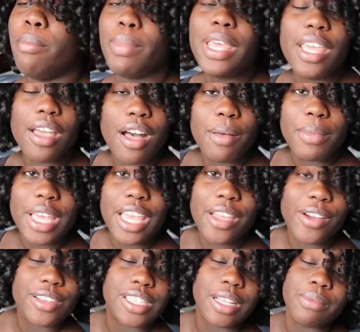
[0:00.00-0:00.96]
pee on me
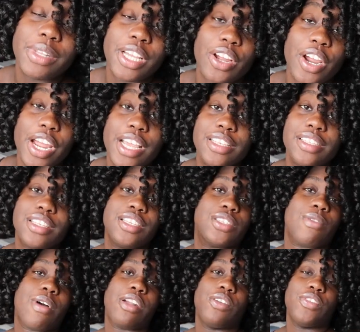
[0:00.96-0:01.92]
or something crazy.
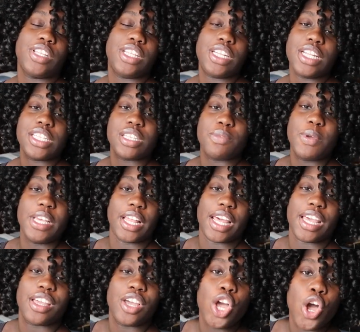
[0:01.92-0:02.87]
So I don't really need to be
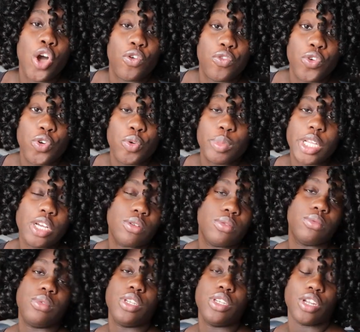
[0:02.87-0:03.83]
like full
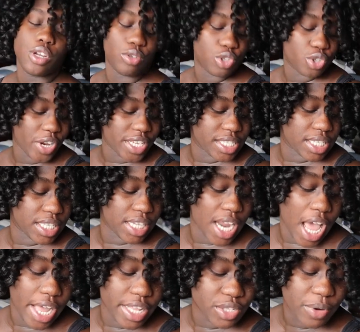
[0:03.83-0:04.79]
blown, you know, dressed to the
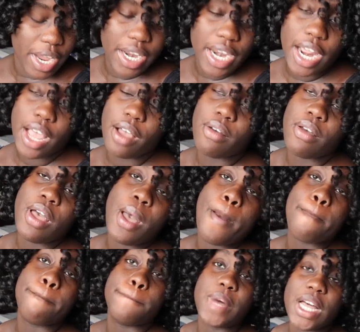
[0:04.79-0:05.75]
nines right now.
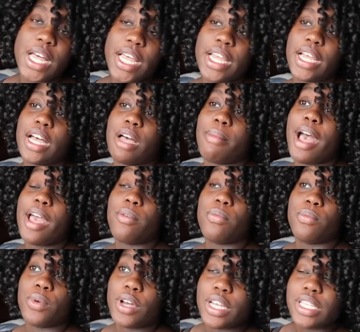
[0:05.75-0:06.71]
But um, I
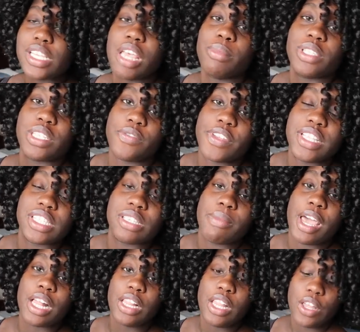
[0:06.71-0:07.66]
was able to fit into
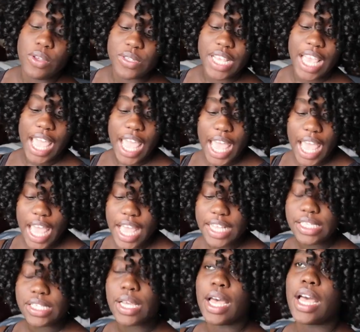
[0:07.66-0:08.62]
my clothes.
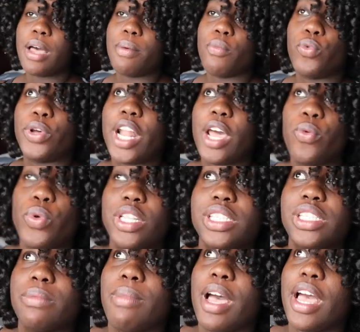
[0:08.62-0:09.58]
And um, when I went
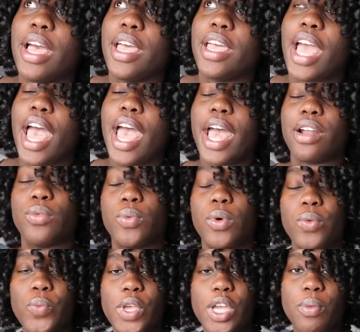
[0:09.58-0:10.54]
to my, I had a
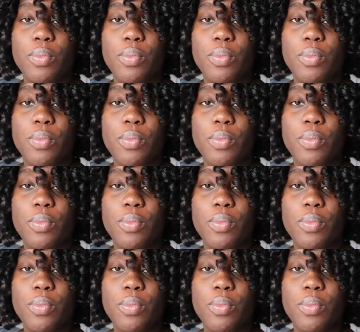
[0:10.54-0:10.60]
one week